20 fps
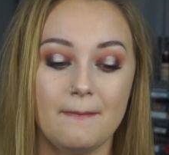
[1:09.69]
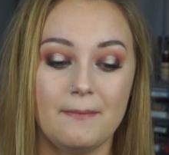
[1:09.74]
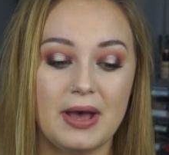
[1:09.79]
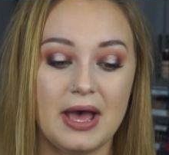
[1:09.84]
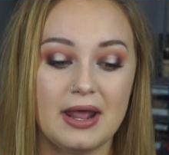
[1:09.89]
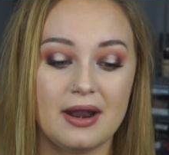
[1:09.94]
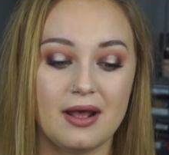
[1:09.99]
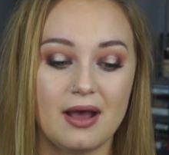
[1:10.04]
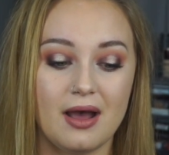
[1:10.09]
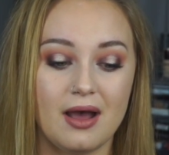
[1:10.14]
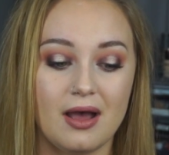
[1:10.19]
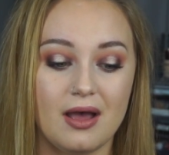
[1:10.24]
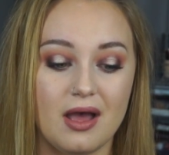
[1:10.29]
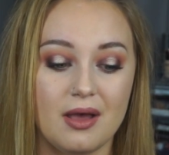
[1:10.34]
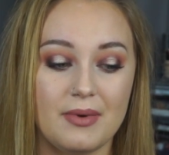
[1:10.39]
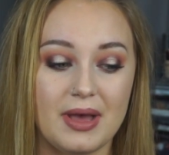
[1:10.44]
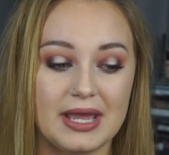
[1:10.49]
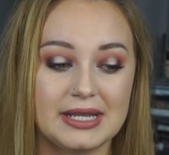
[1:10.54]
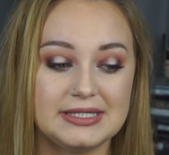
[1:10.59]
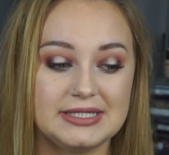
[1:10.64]
but
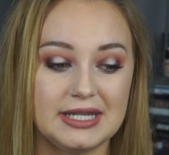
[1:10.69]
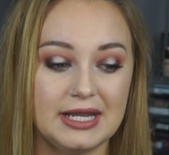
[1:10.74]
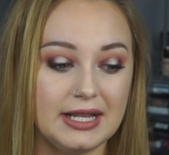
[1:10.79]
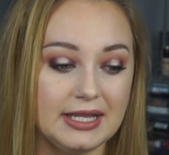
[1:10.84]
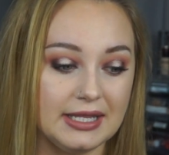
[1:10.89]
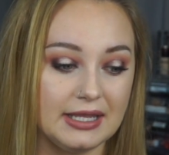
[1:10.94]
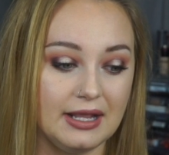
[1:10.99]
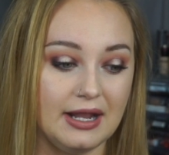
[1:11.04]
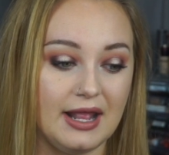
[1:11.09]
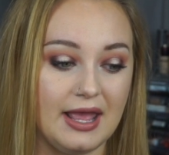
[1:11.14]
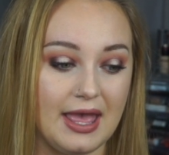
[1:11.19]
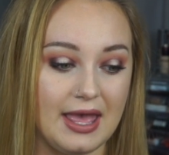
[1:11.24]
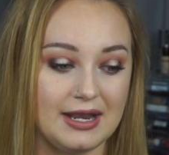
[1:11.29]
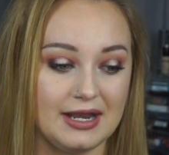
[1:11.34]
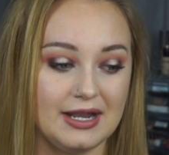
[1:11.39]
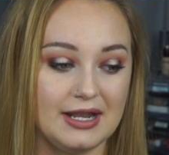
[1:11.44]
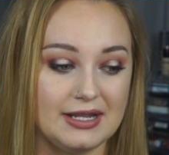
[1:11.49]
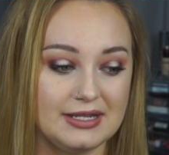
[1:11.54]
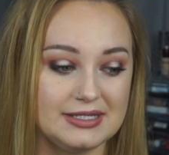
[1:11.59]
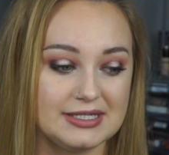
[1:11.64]
I didn't get it
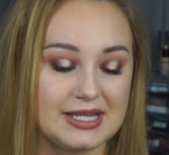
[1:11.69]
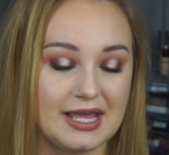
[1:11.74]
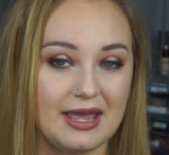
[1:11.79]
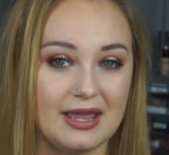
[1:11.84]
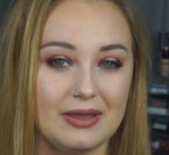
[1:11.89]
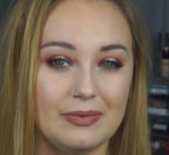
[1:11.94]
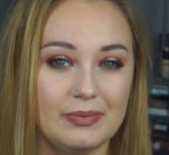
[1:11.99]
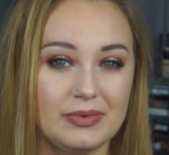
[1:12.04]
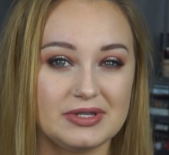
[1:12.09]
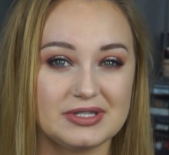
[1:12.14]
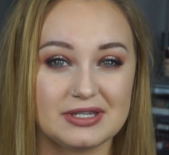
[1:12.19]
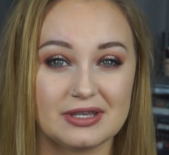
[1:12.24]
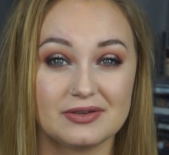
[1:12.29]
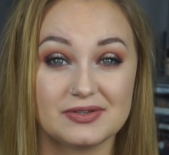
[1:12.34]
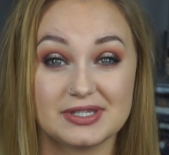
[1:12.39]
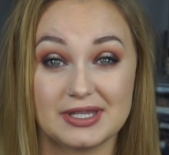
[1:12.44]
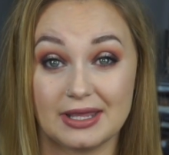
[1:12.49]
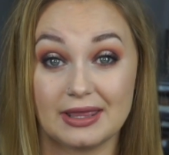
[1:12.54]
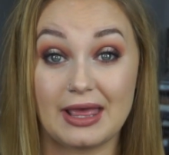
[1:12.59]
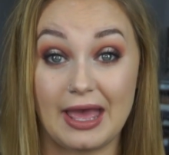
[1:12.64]
edited in time until it
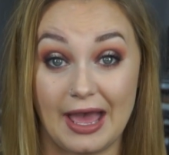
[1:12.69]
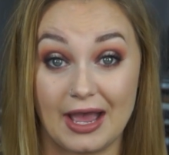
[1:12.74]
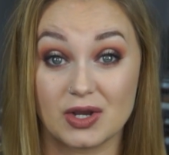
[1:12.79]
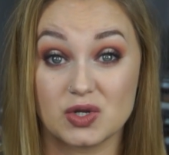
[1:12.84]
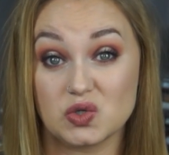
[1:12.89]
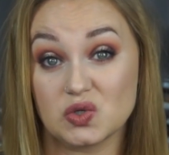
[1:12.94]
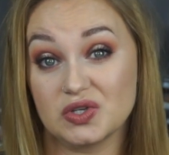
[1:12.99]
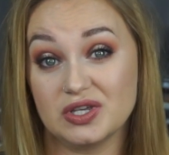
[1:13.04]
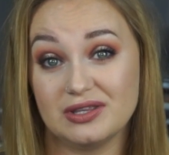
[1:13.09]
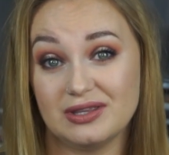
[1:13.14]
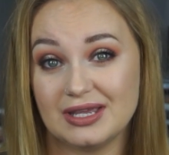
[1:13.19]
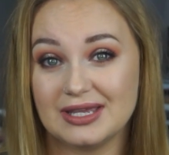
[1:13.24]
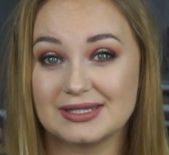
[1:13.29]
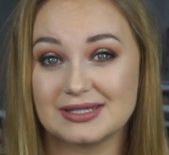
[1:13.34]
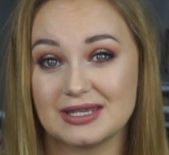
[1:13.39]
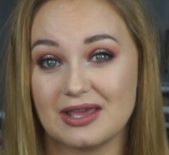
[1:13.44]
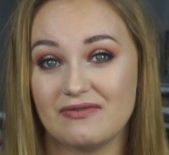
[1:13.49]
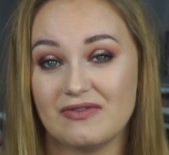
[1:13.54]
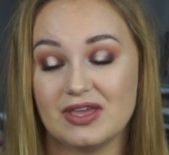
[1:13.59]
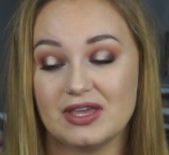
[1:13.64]
was like actually
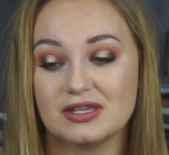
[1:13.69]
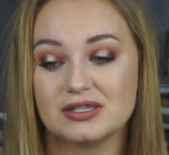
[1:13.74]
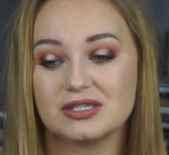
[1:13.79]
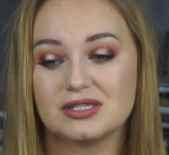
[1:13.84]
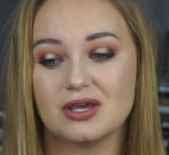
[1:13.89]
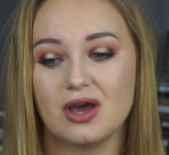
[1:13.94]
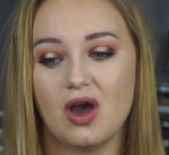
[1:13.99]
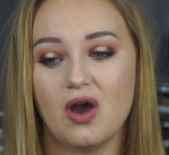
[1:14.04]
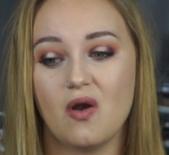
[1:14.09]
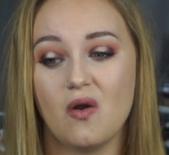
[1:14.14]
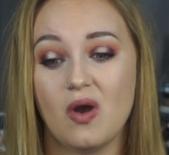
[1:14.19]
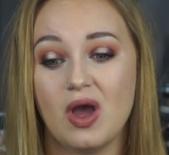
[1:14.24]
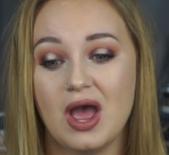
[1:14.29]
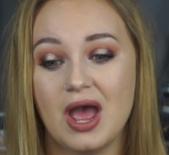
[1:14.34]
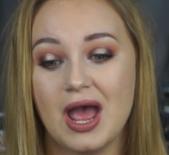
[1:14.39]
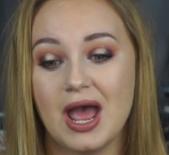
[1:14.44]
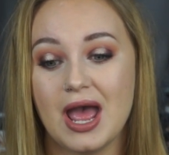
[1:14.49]
Thanksgiving, so